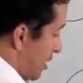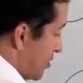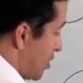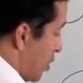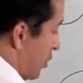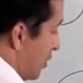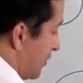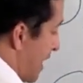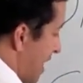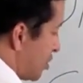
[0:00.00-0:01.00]
So
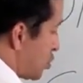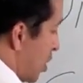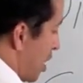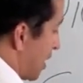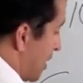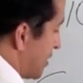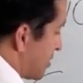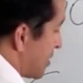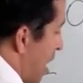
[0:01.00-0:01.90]
that drug is